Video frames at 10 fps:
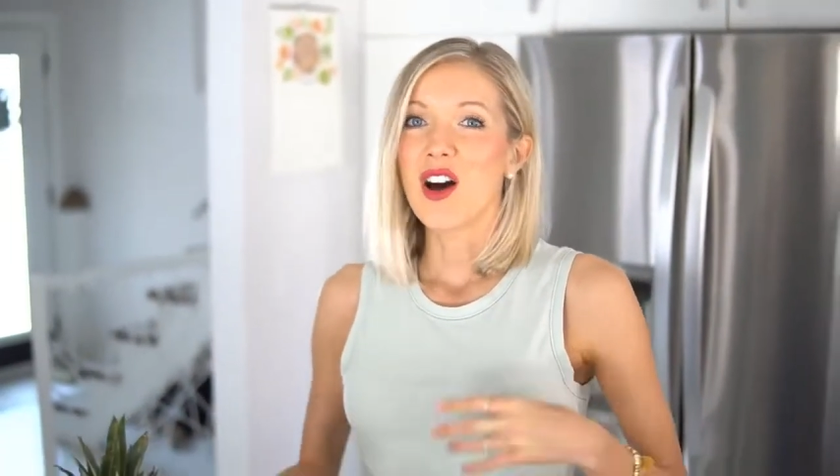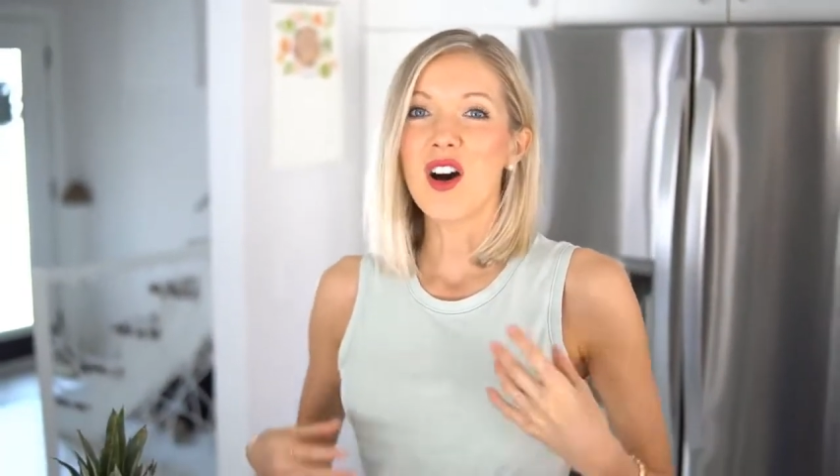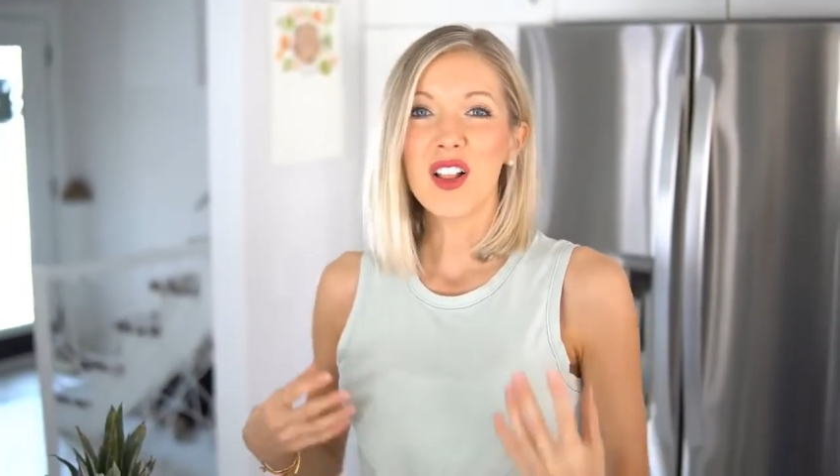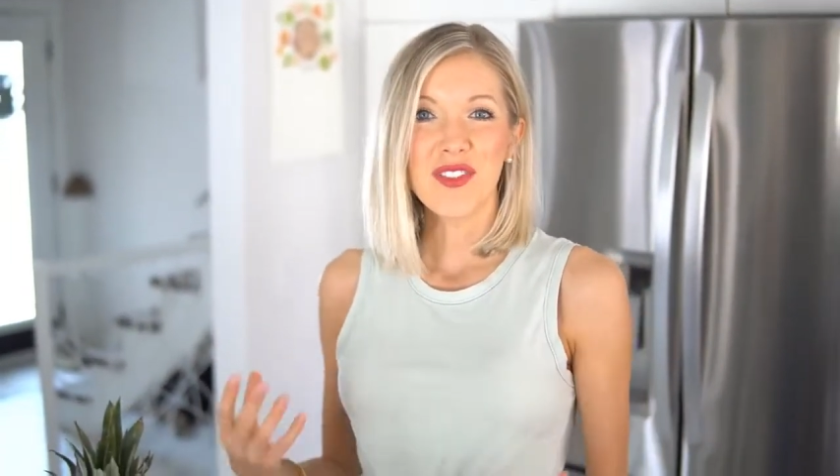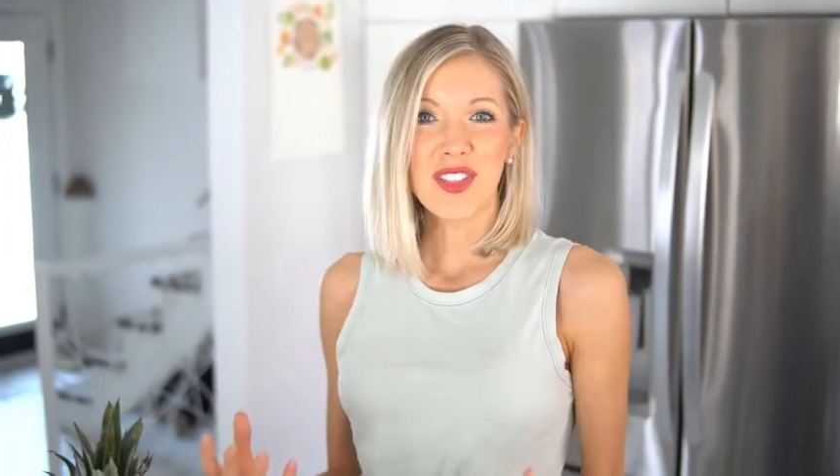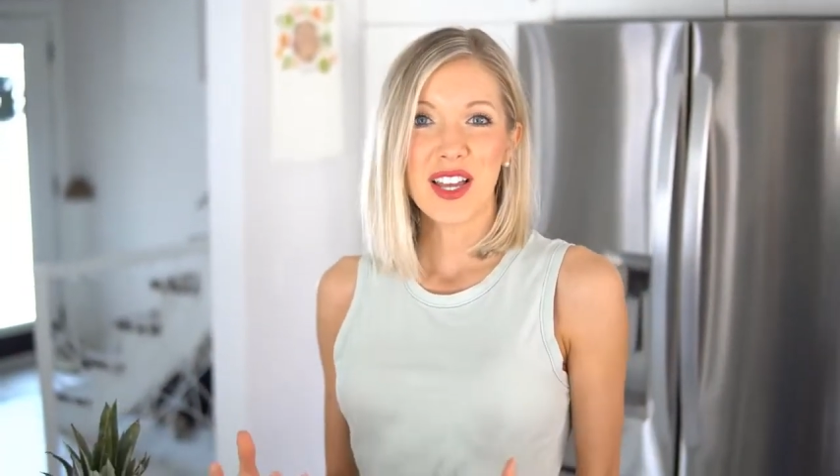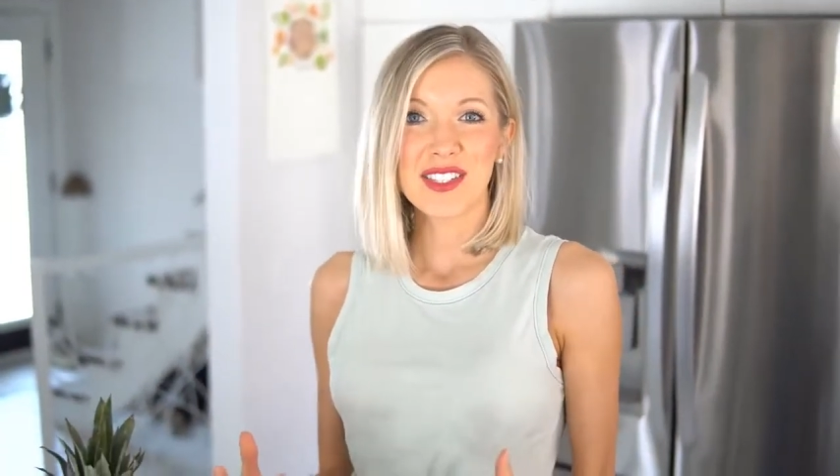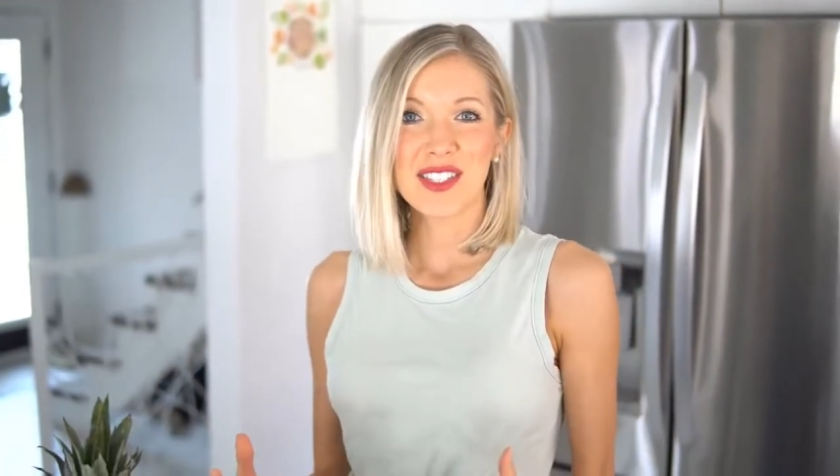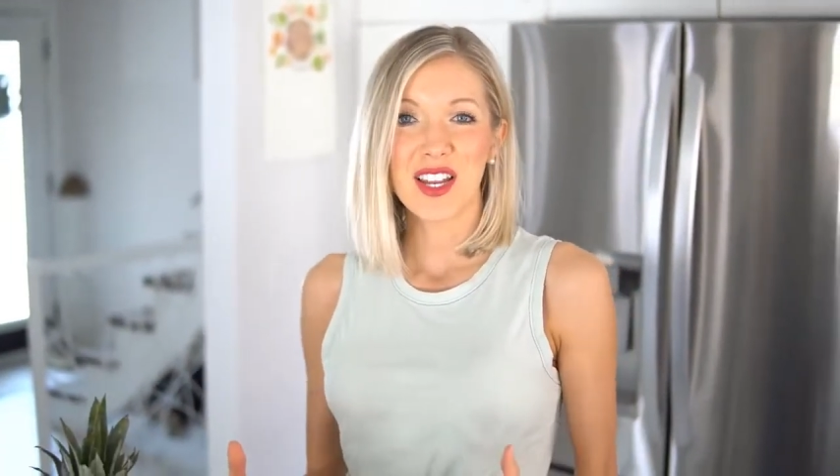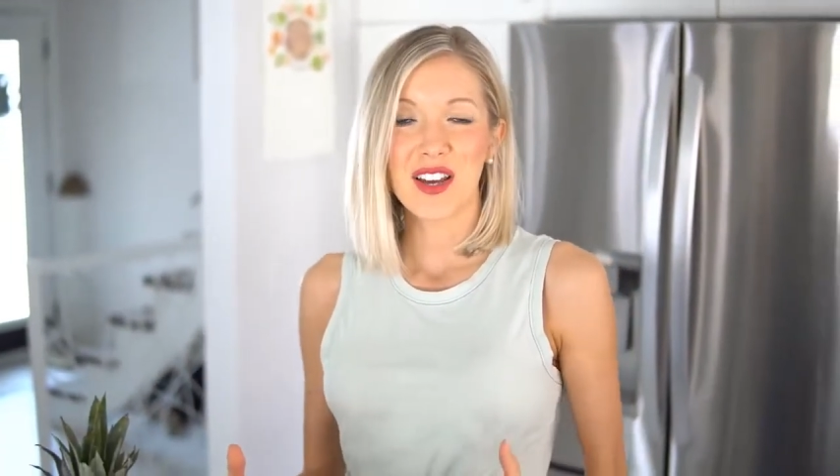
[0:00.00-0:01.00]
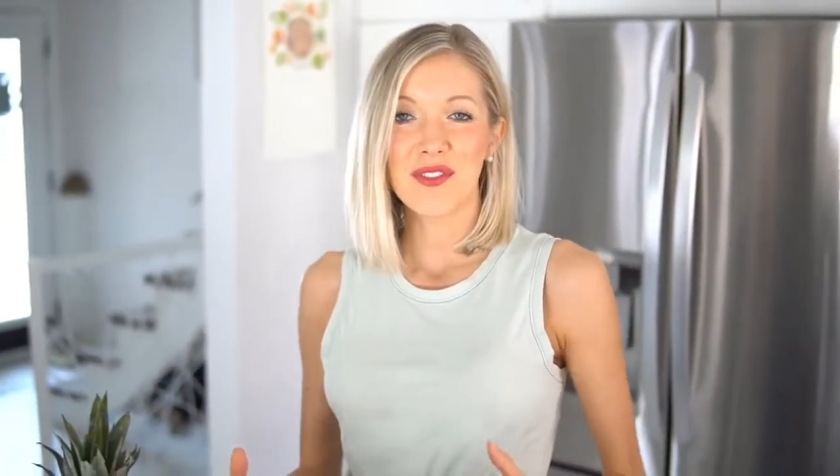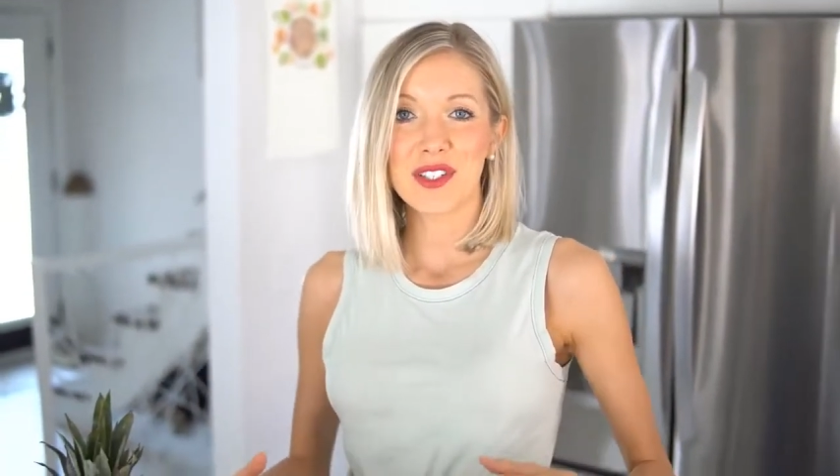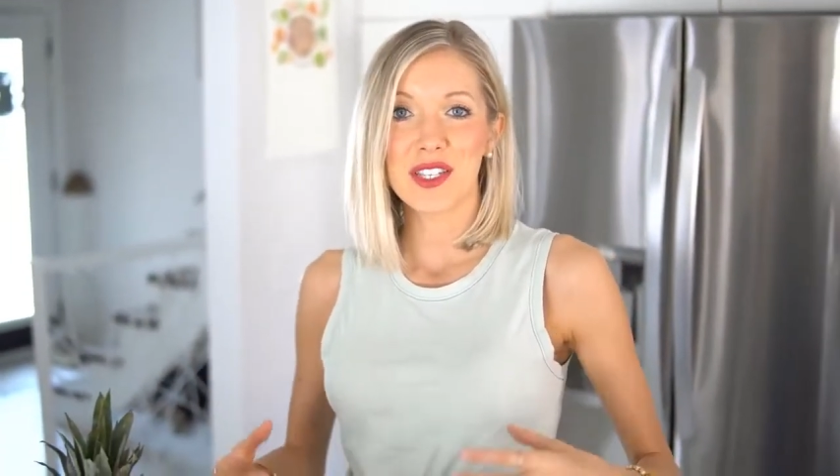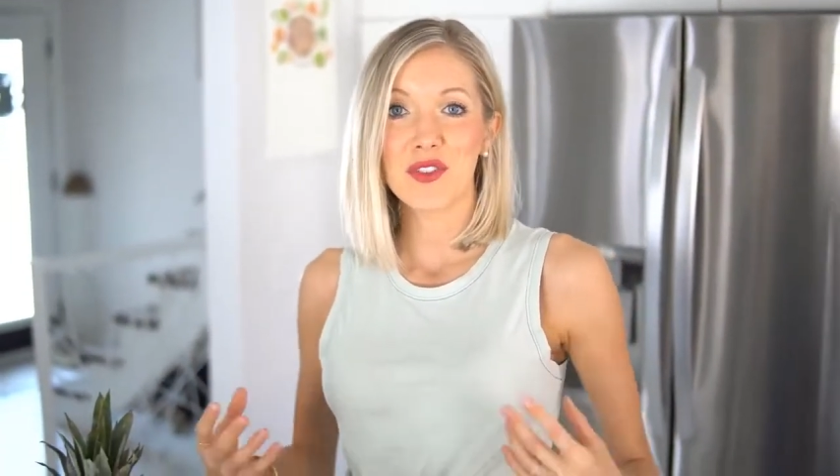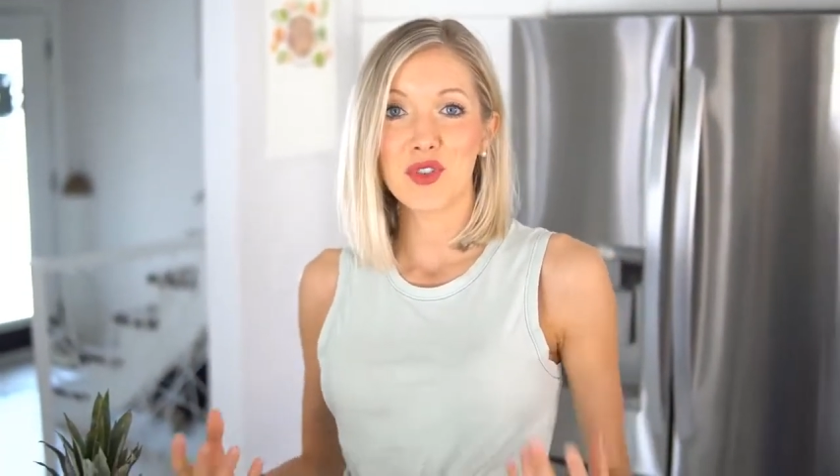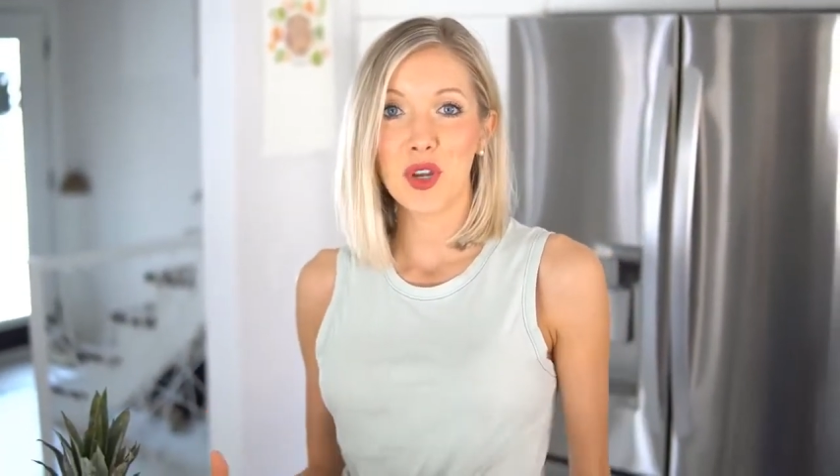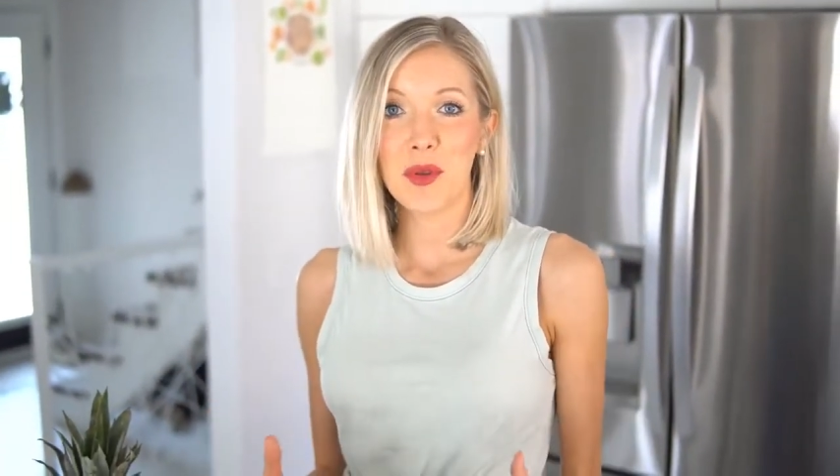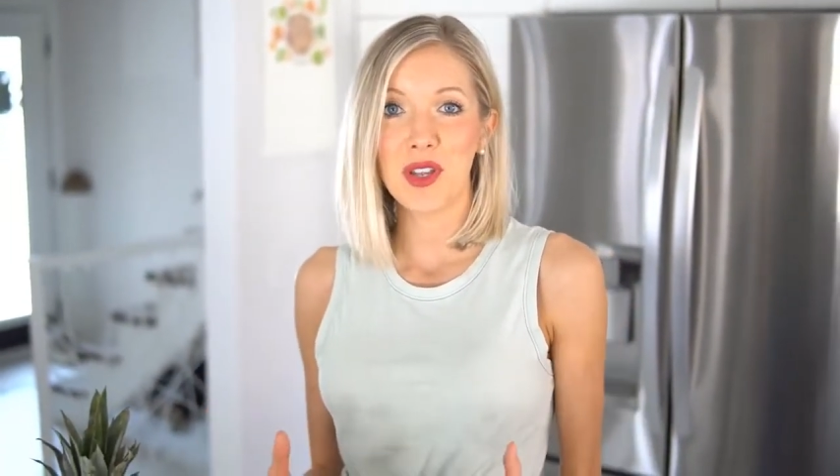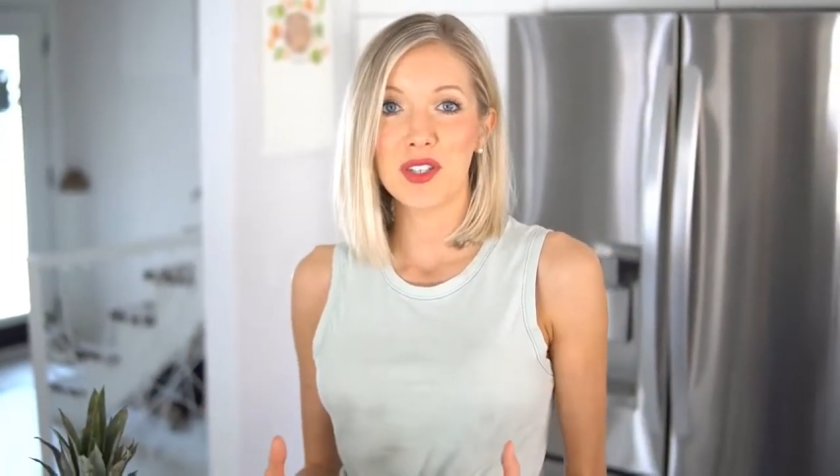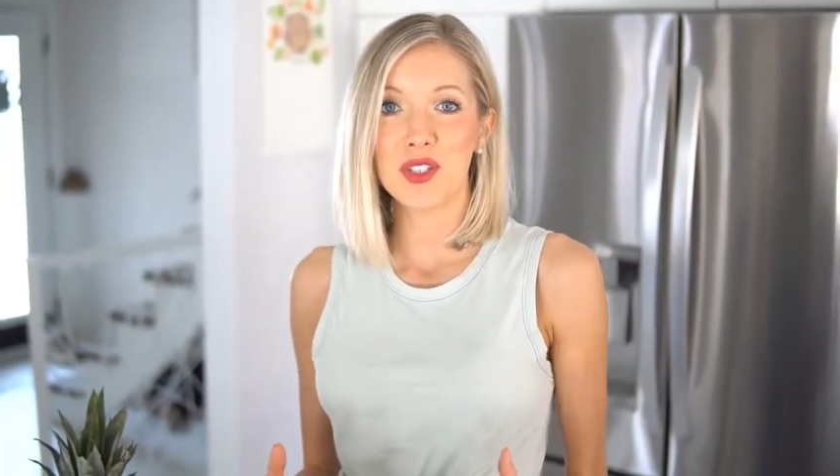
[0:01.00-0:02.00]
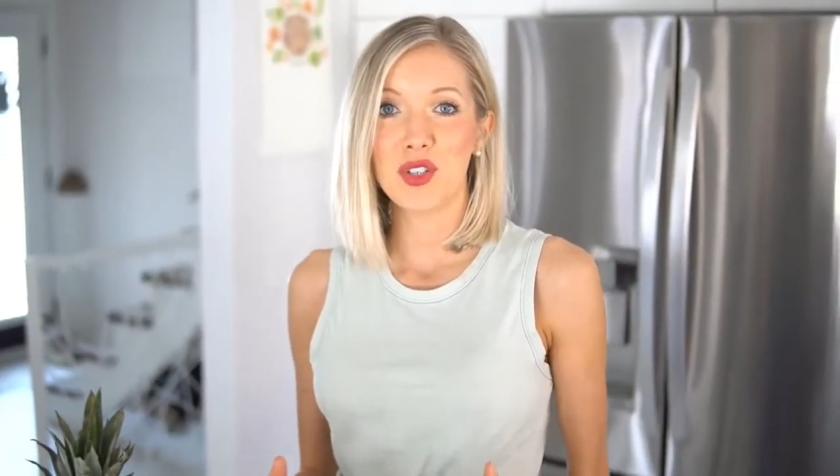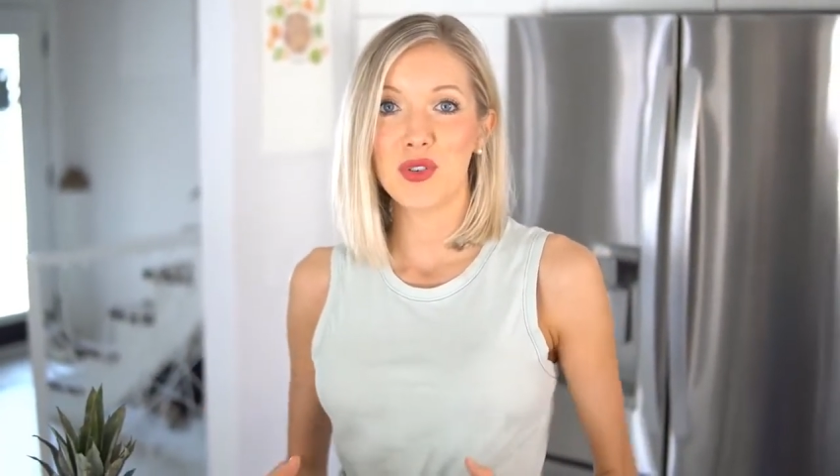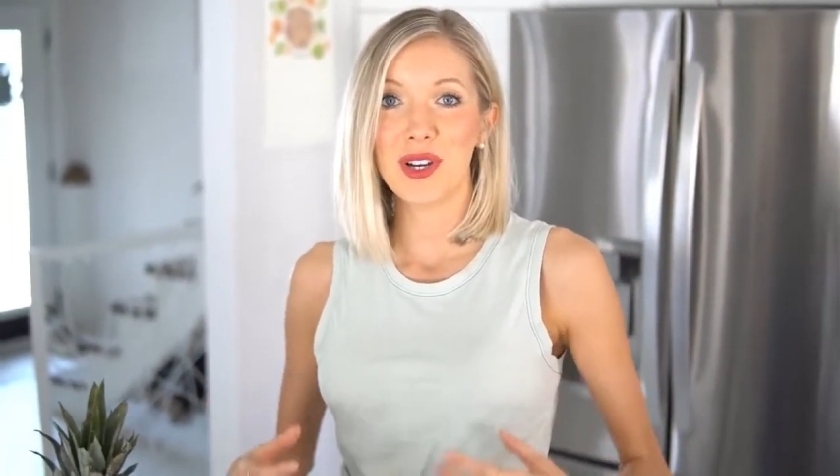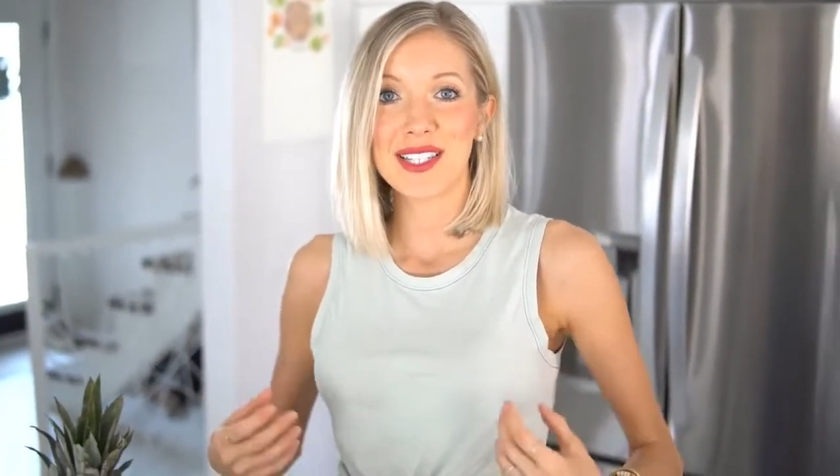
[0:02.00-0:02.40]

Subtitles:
All of that stuff is contributing to